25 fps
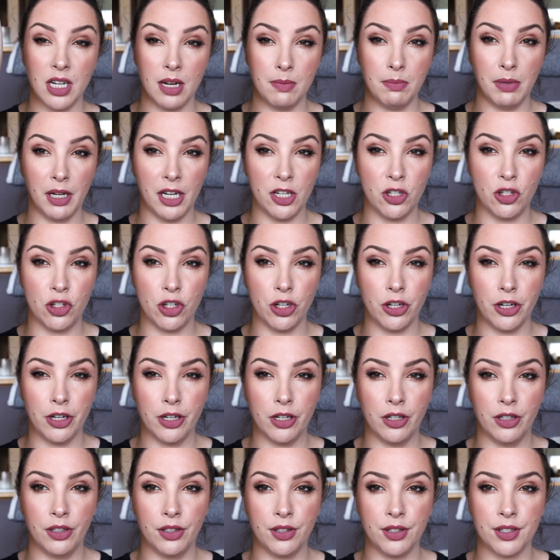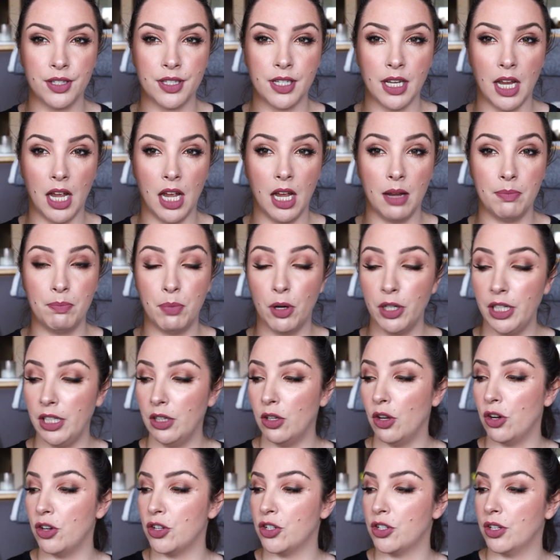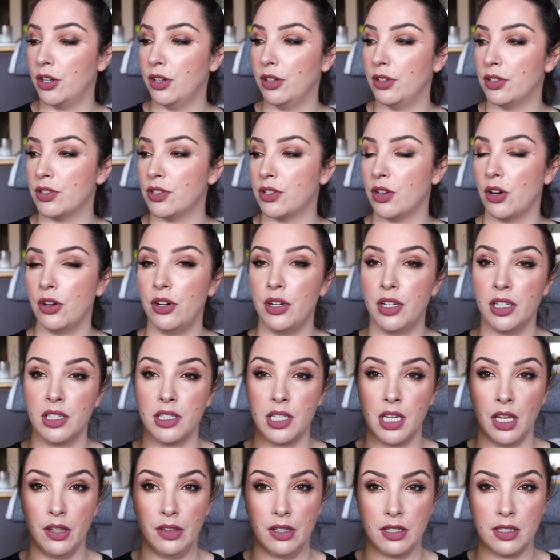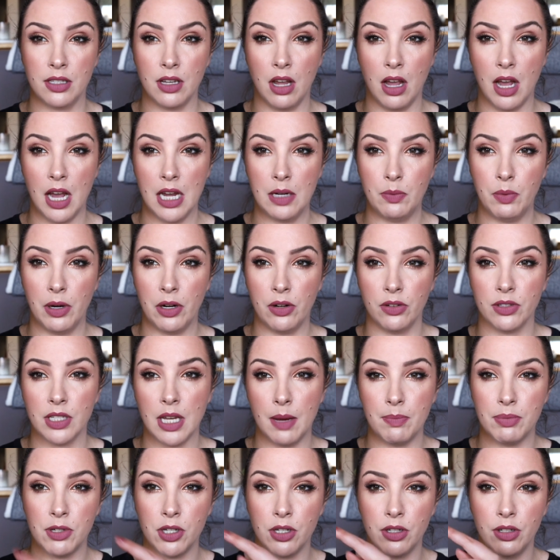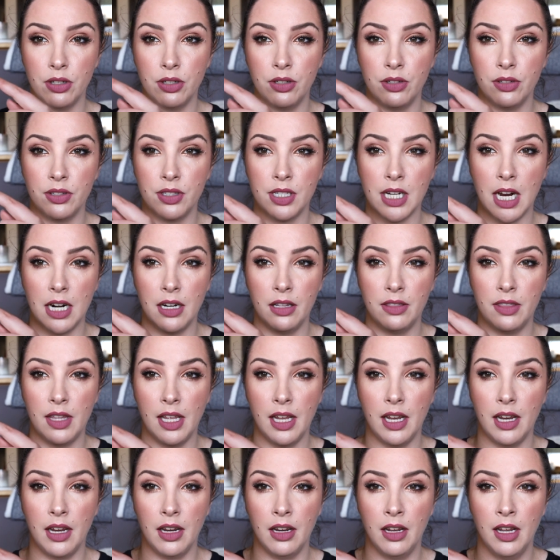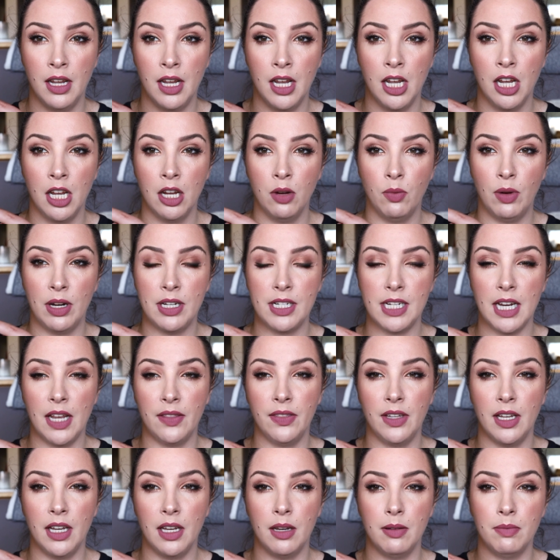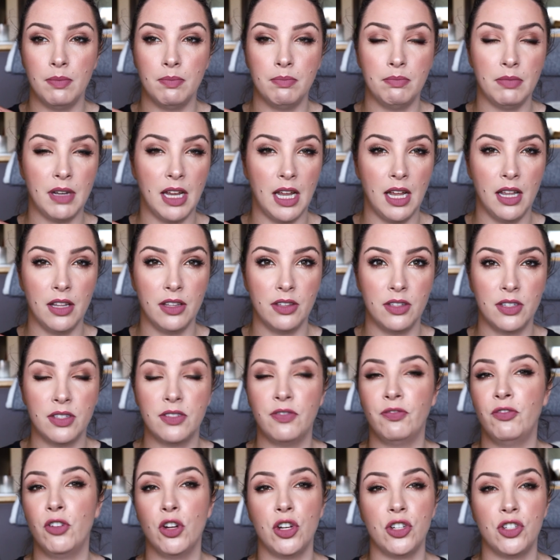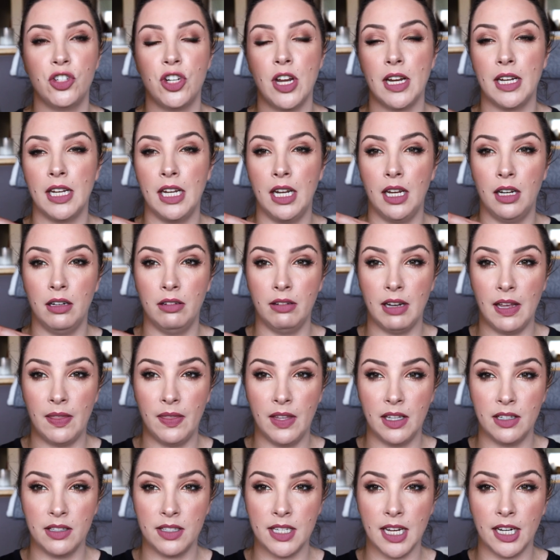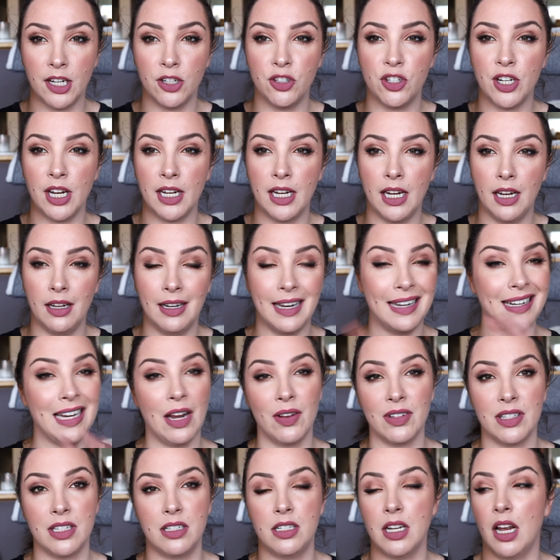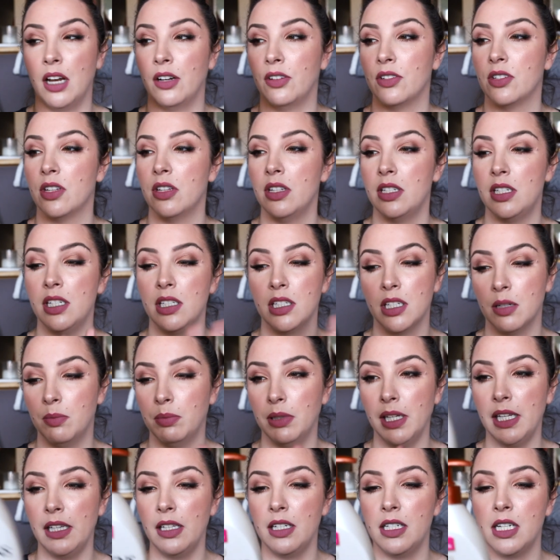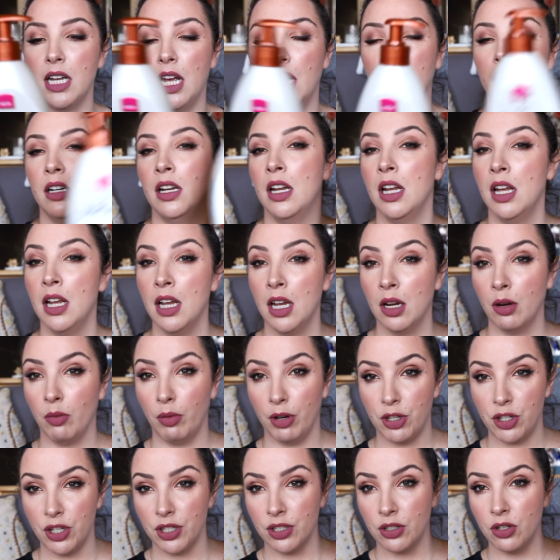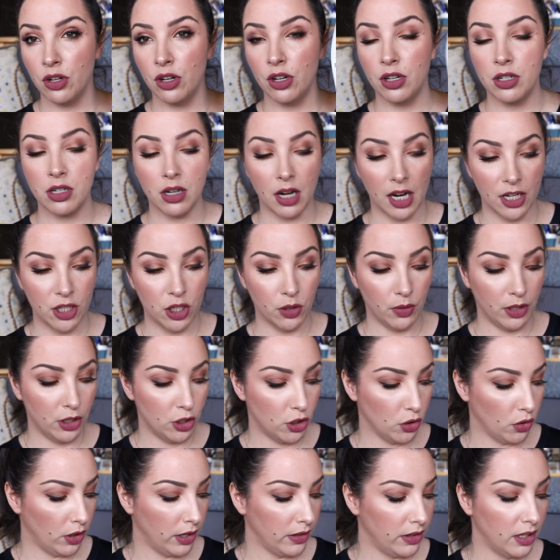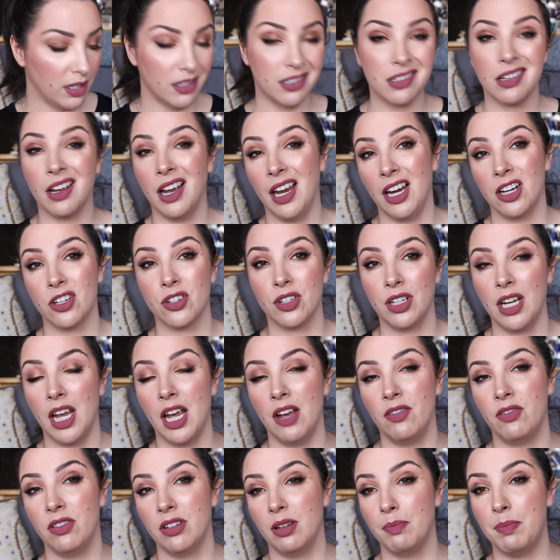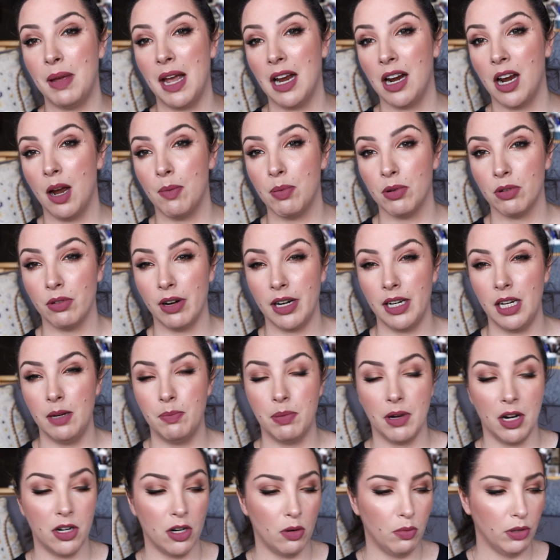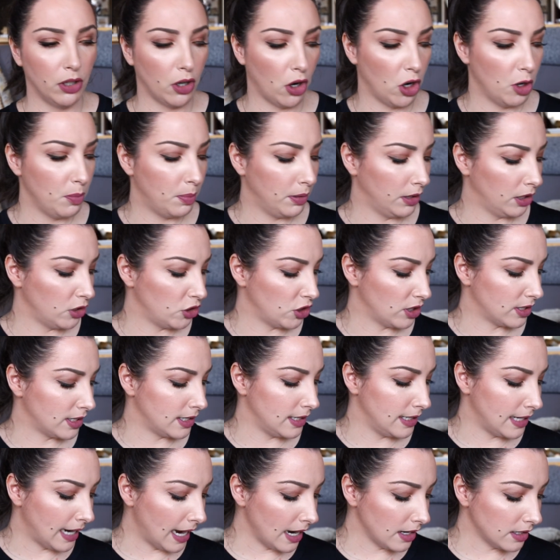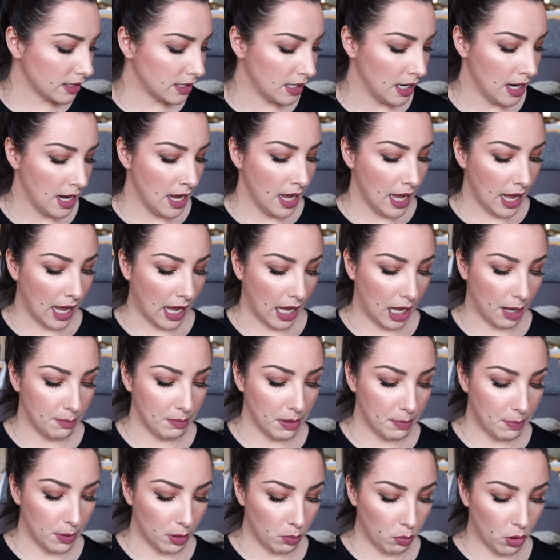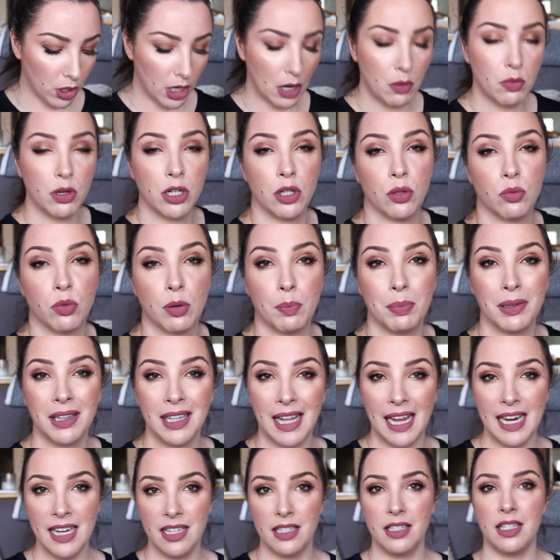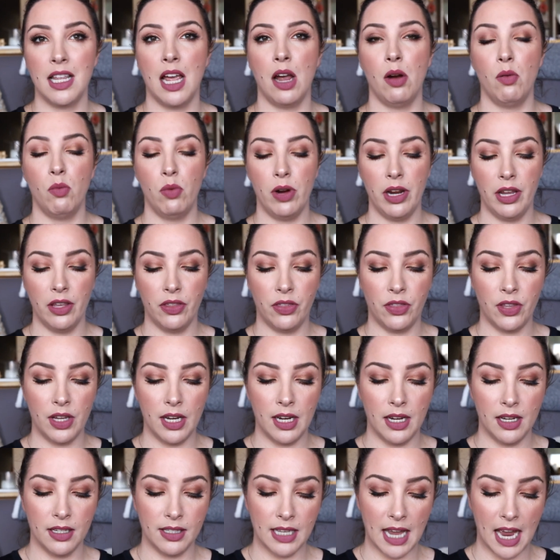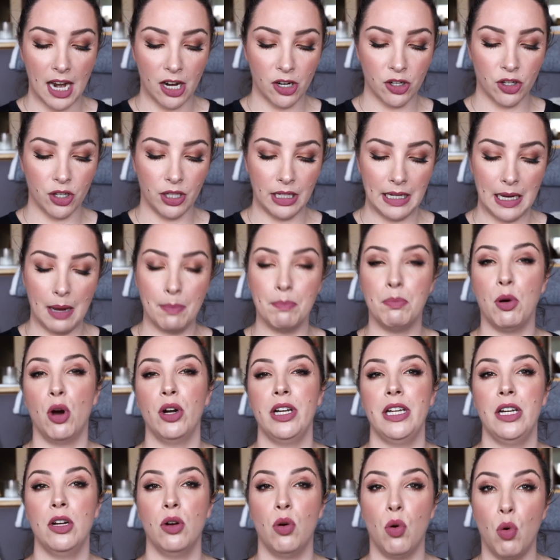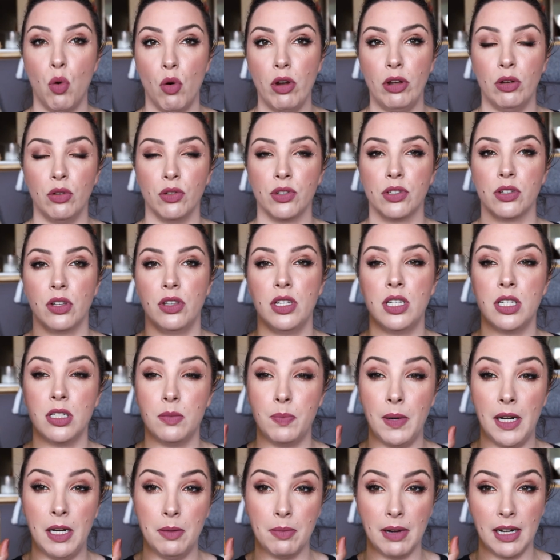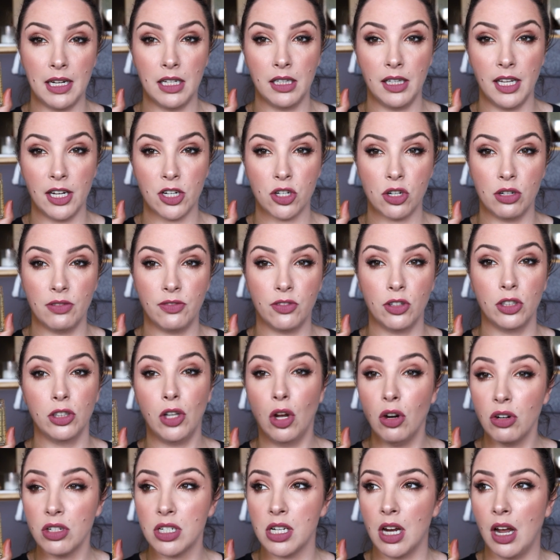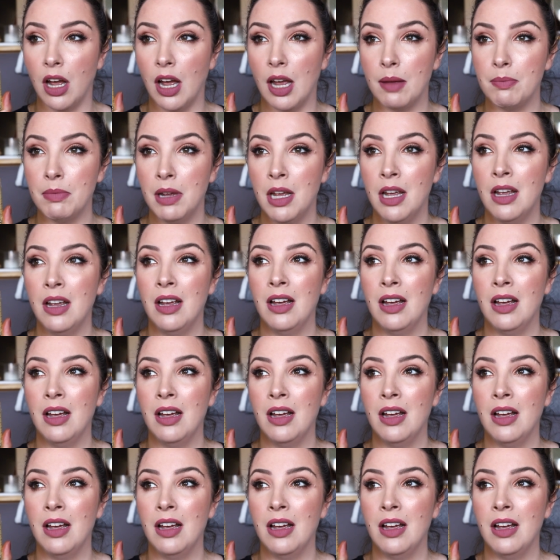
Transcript: up my Jergins uh, body lotion. So you can see on the side where it was up to, started there, went down there, uh, this first check-in and then second check-in, and now it's done. So this is completely done, which is good. I do enjoy this. I actually have a backup already, but I don't want to open it just yet. Um, but what I want to replace that with is actually a body oil. So this has been in my collection for a long time.